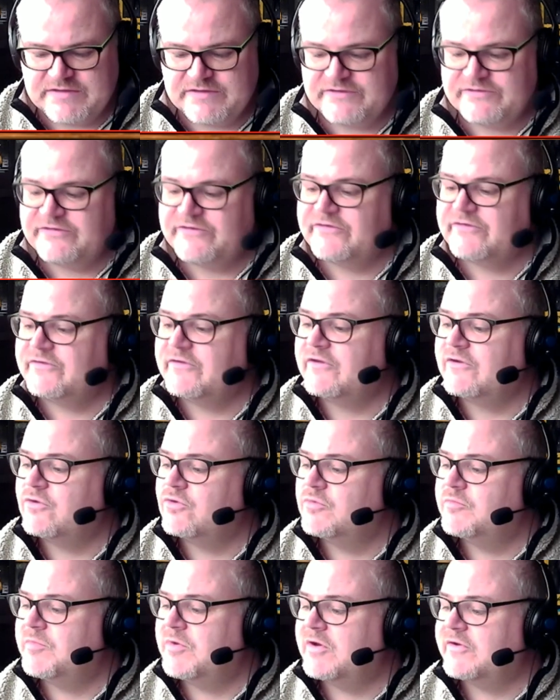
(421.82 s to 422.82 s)
And this is a
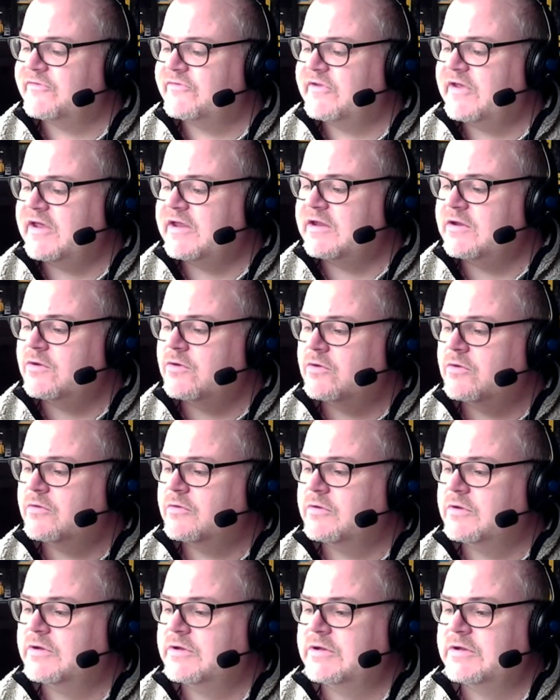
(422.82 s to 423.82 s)
good box set.
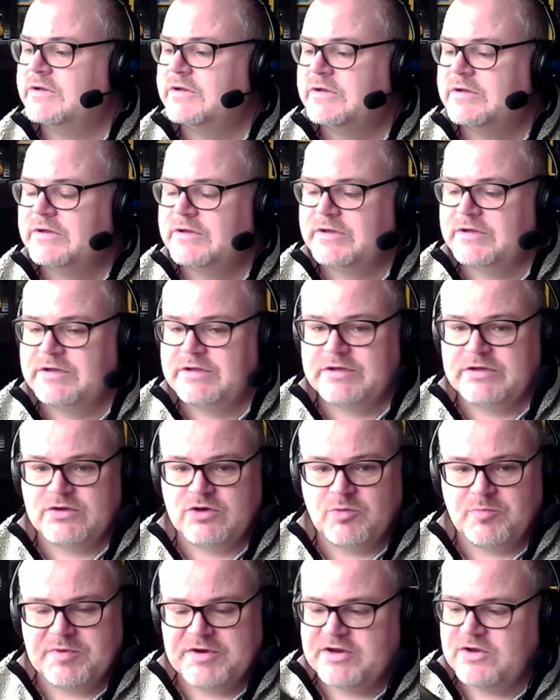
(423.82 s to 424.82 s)

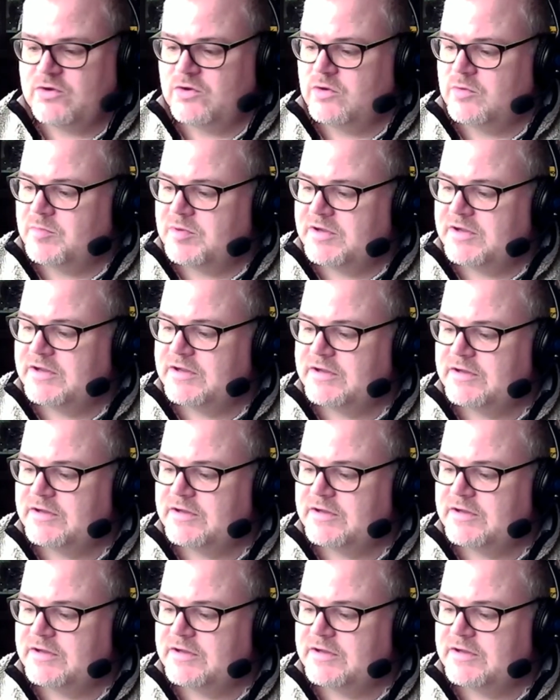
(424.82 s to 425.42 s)
Open it up.